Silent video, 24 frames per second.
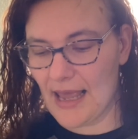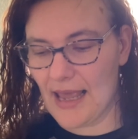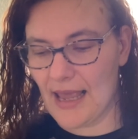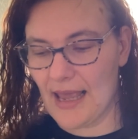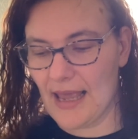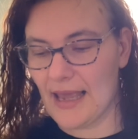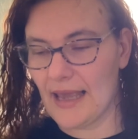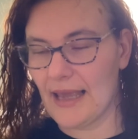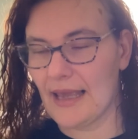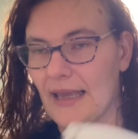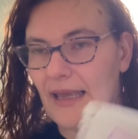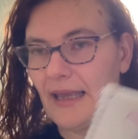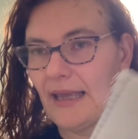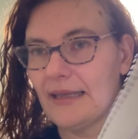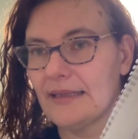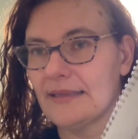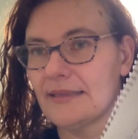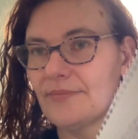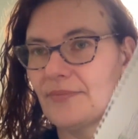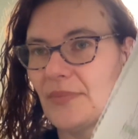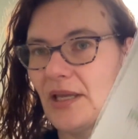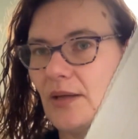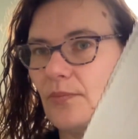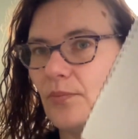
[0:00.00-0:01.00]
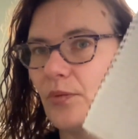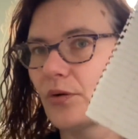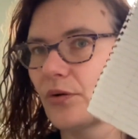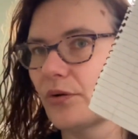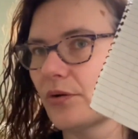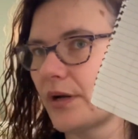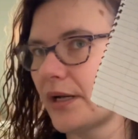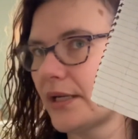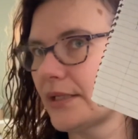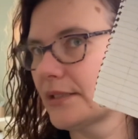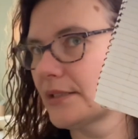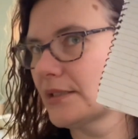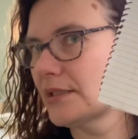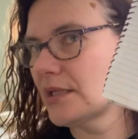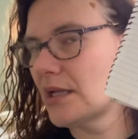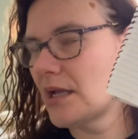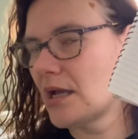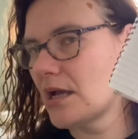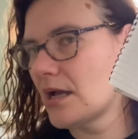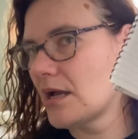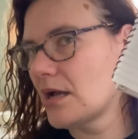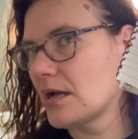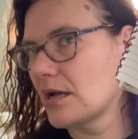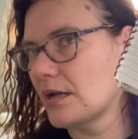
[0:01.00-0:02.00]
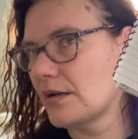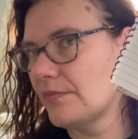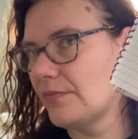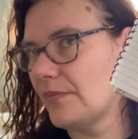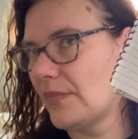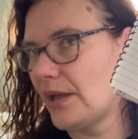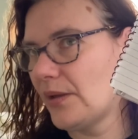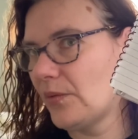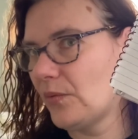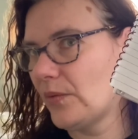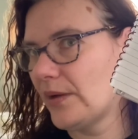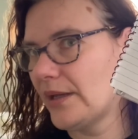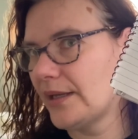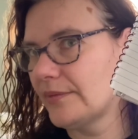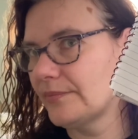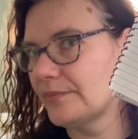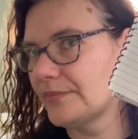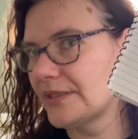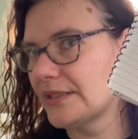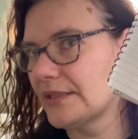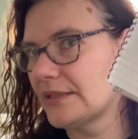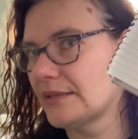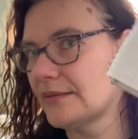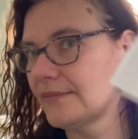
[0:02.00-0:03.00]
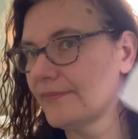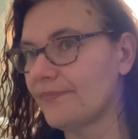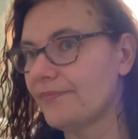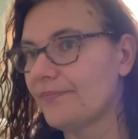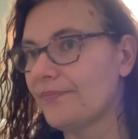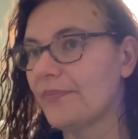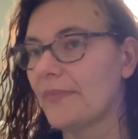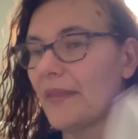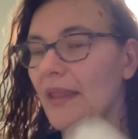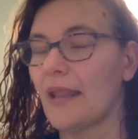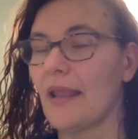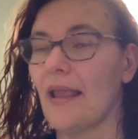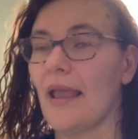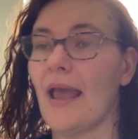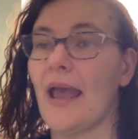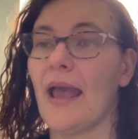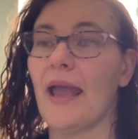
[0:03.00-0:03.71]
and make progress on my whips.